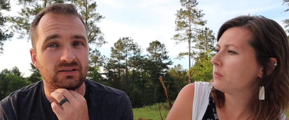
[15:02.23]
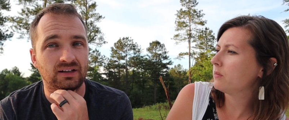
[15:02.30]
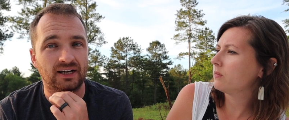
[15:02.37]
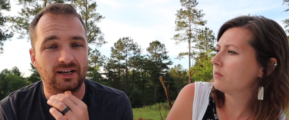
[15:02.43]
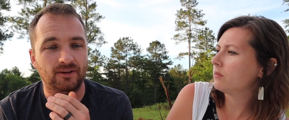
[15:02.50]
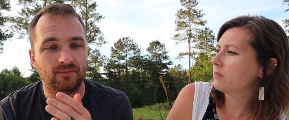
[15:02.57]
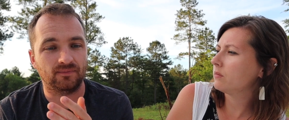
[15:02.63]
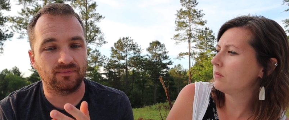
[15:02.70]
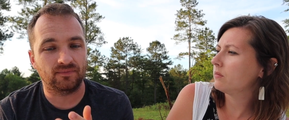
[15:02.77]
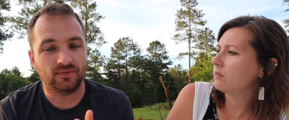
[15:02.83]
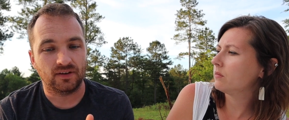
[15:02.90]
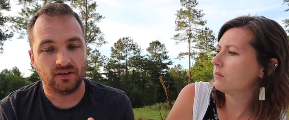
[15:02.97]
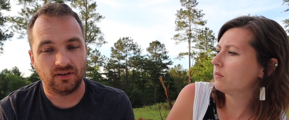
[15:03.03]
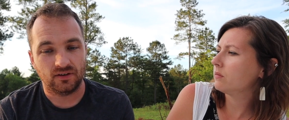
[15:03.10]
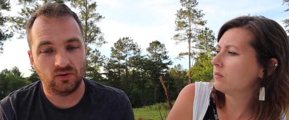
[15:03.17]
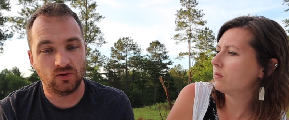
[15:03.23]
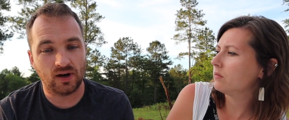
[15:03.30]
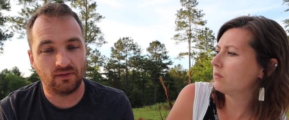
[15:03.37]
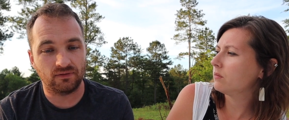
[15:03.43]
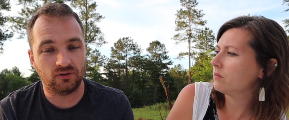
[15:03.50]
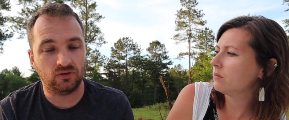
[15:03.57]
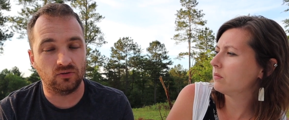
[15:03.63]
Speaker 1: like, you
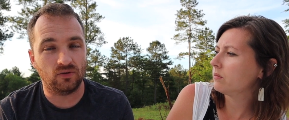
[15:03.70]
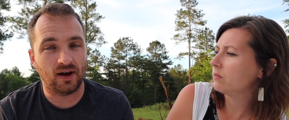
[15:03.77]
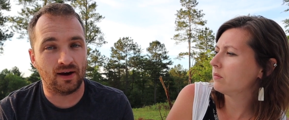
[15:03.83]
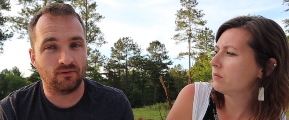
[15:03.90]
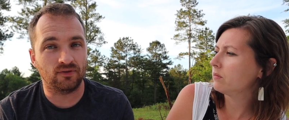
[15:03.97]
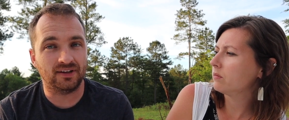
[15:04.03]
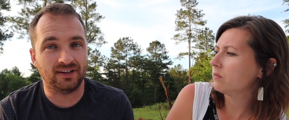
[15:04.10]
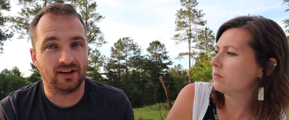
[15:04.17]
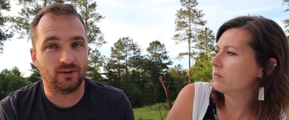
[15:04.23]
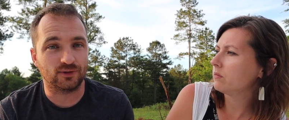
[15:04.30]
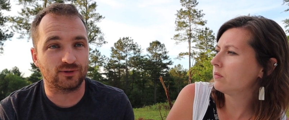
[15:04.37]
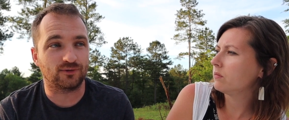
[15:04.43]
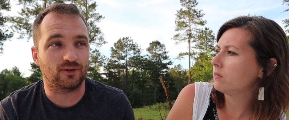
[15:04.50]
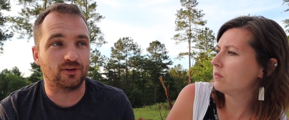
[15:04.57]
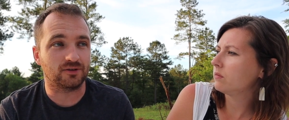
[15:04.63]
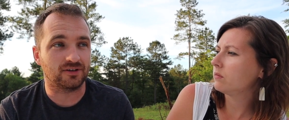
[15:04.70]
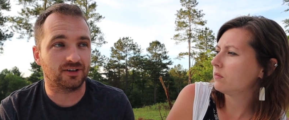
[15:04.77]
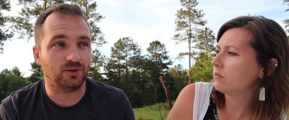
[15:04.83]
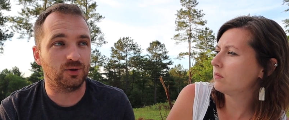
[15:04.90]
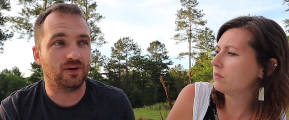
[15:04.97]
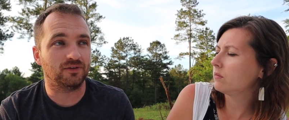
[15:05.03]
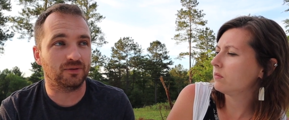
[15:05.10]
have to do everything else first.
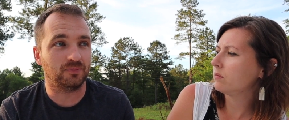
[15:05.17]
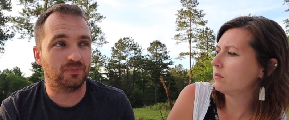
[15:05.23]
Like, you have to